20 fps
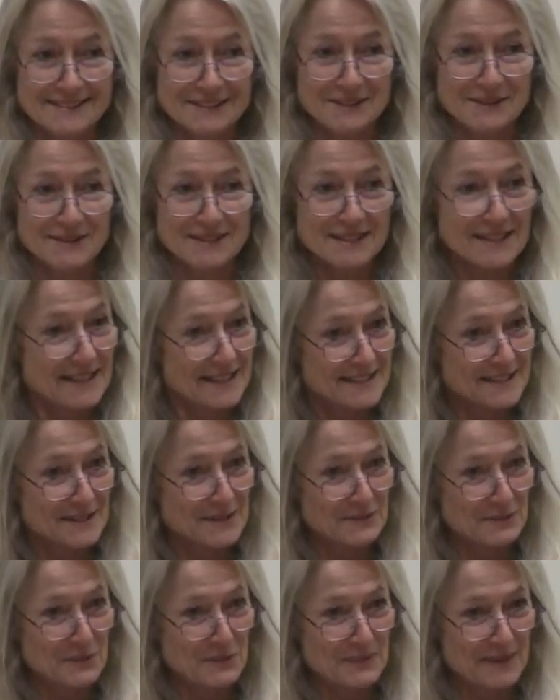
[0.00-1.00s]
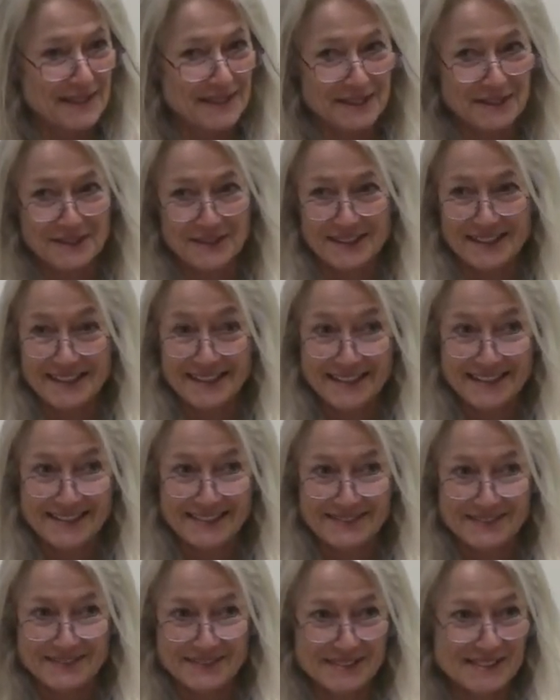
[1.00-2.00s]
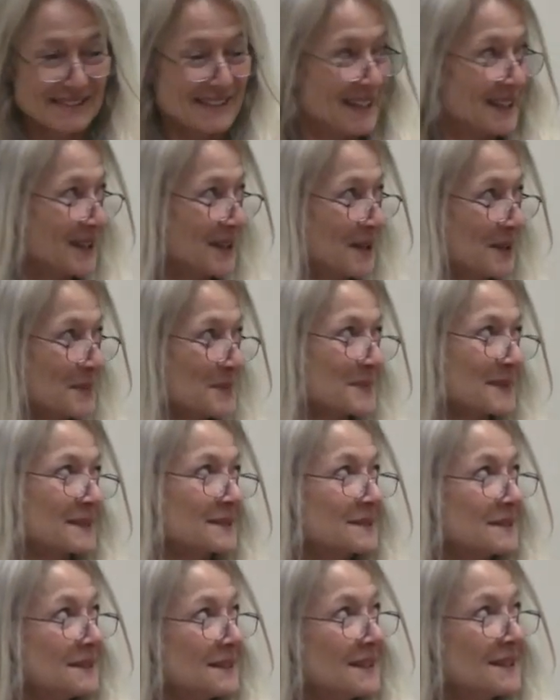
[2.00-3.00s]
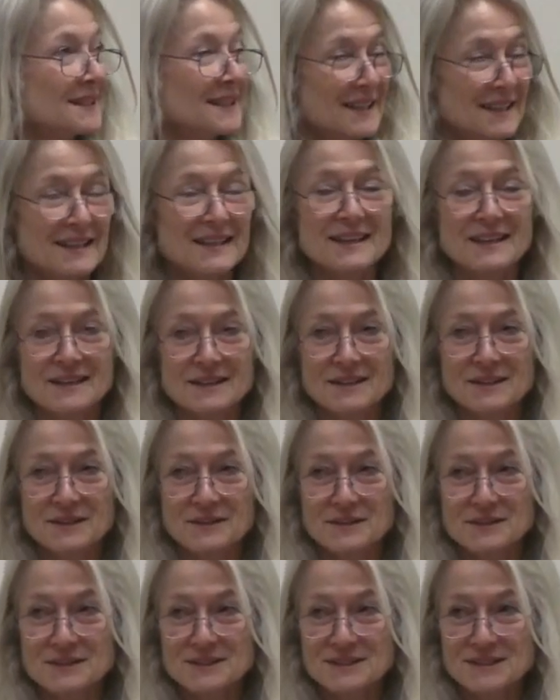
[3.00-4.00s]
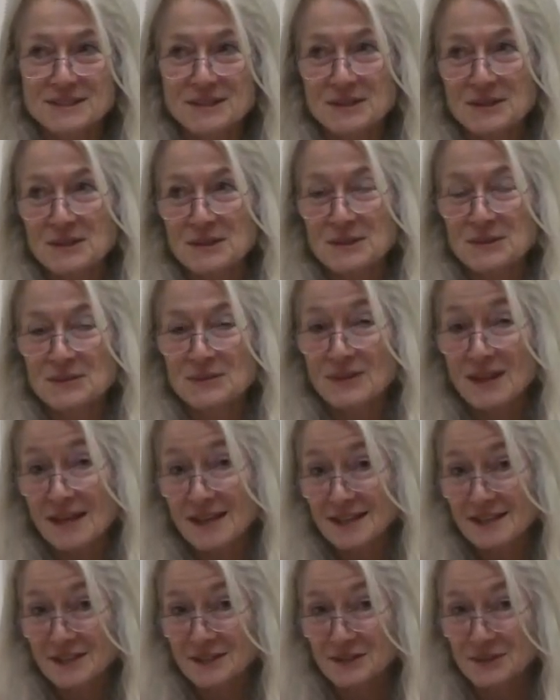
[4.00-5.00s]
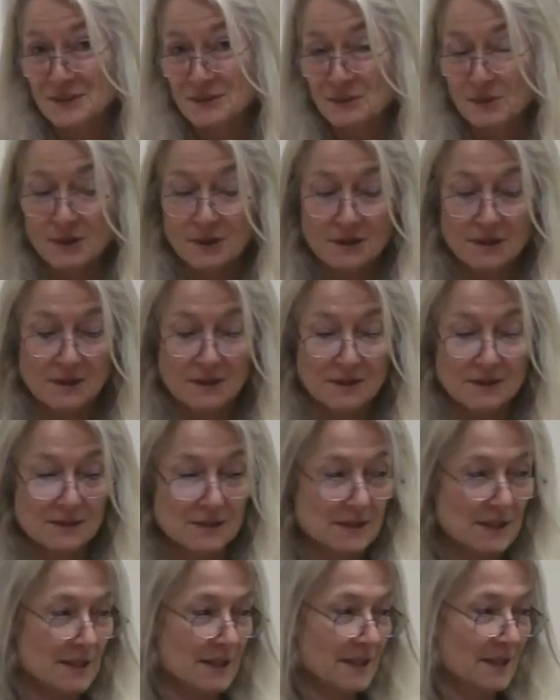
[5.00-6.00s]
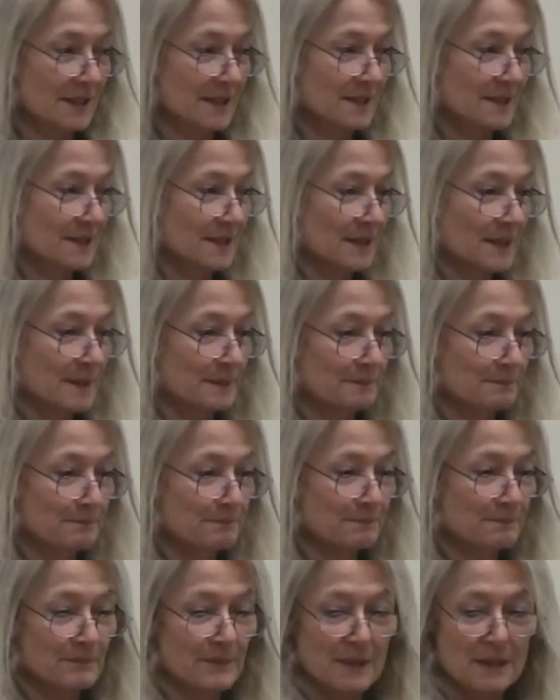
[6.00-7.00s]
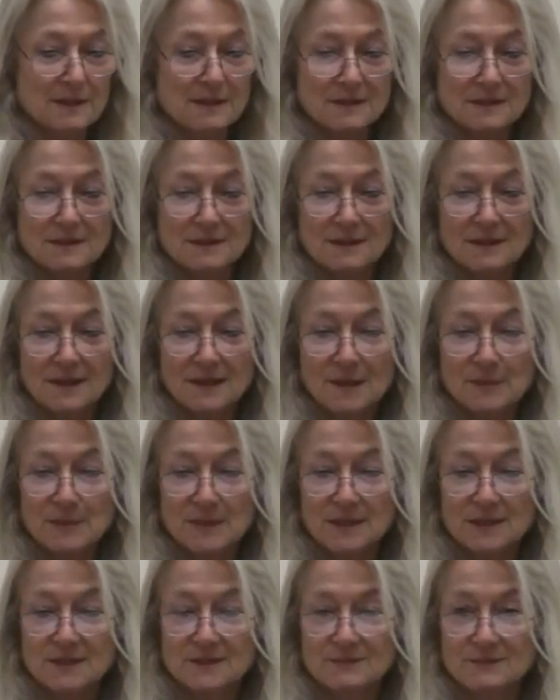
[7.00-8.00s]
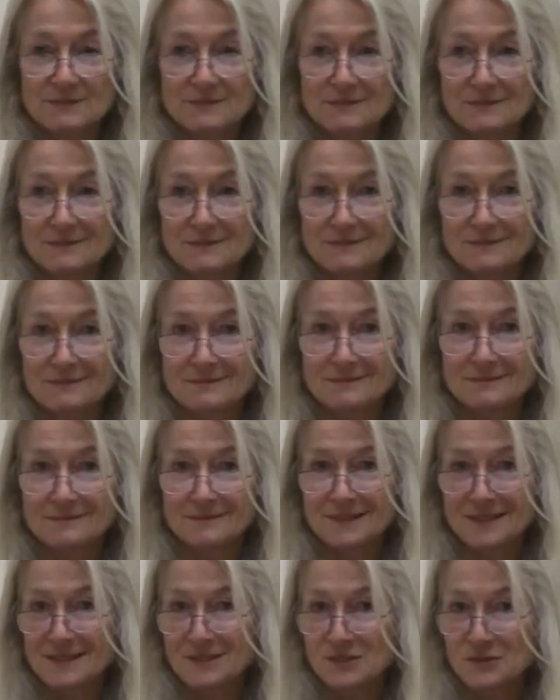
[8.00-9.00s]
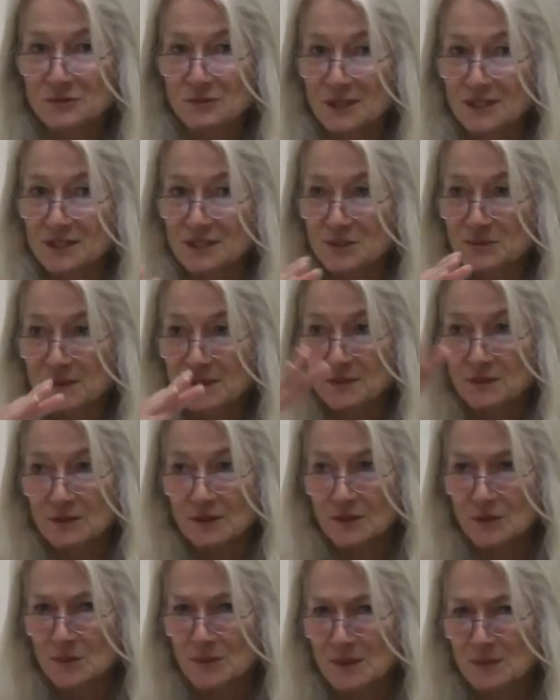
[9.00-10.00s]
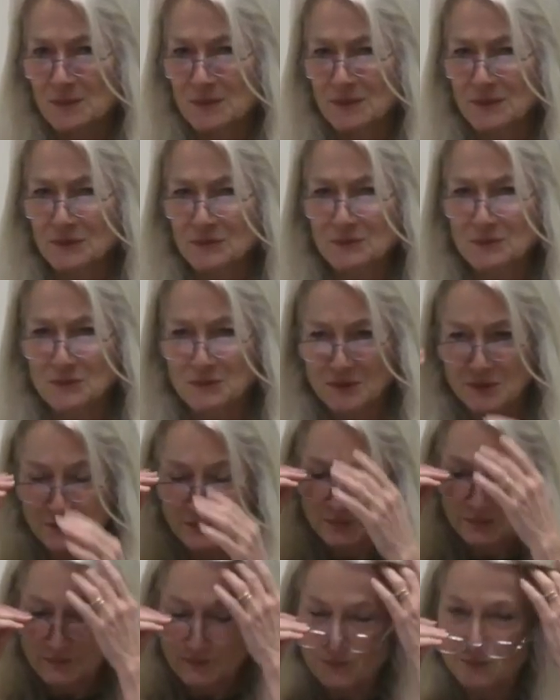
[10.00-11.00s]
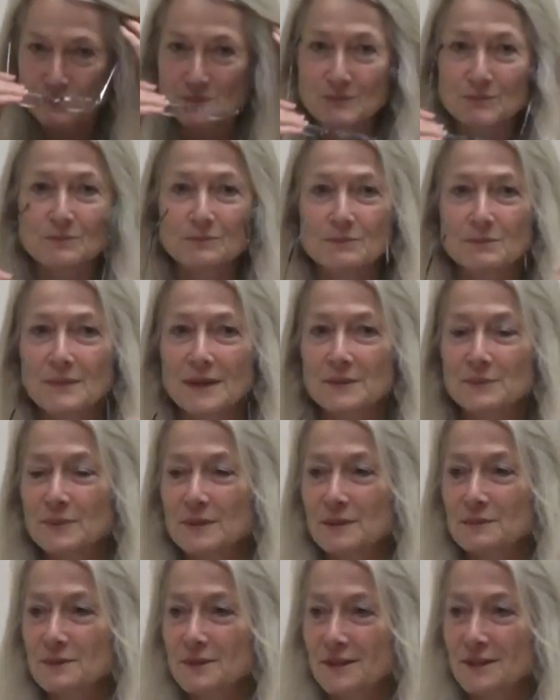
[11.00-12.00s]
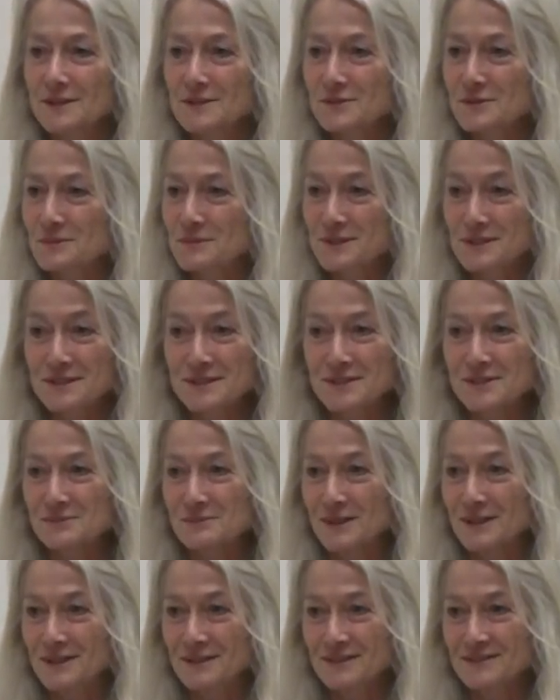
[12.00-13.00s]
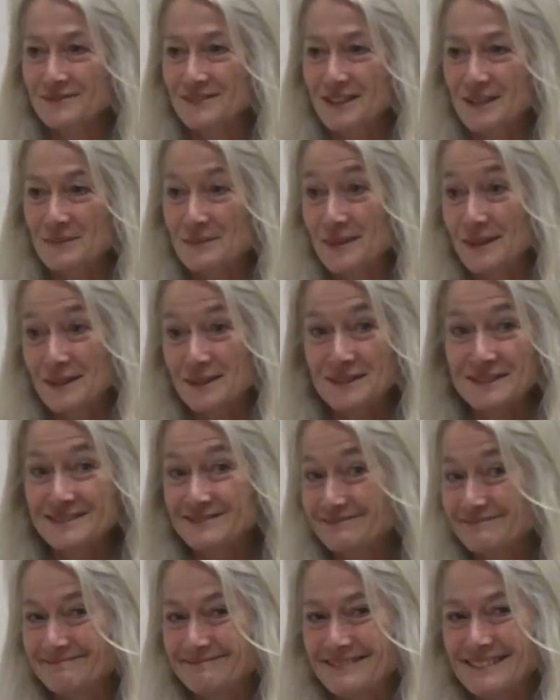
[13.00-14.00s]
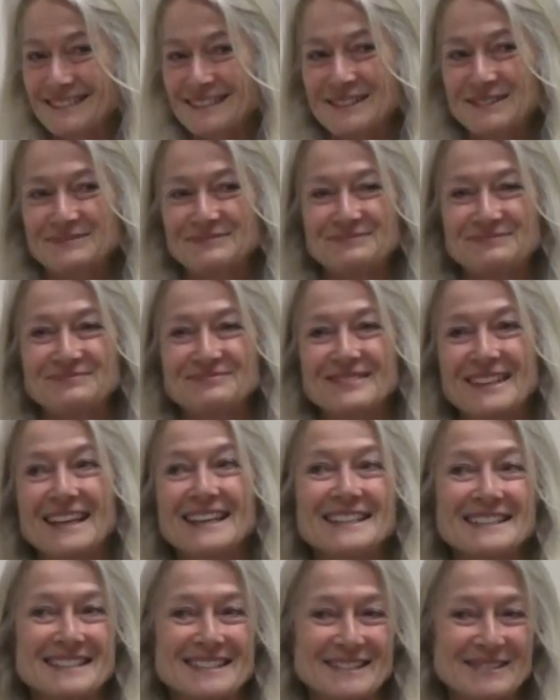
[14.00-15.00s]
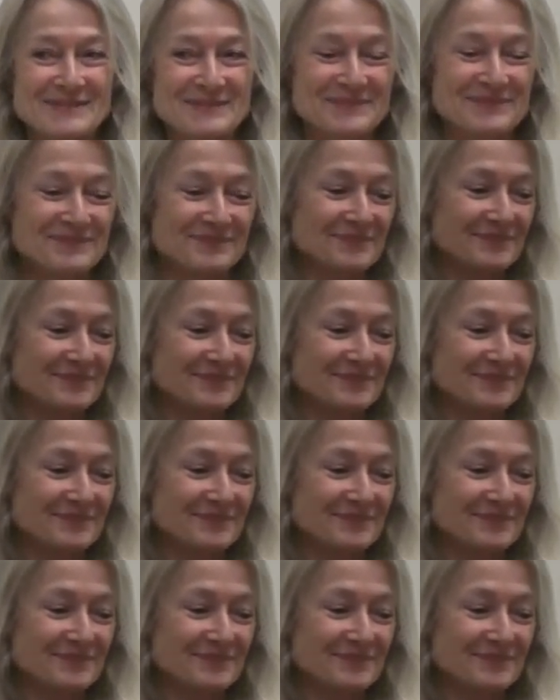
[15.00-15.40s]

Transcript: Louis Laska will be here and he will help and others. So thank you all, and happy to answer questions, but there are other people in the room who might be able to answer them just as well, if not better. So thanks.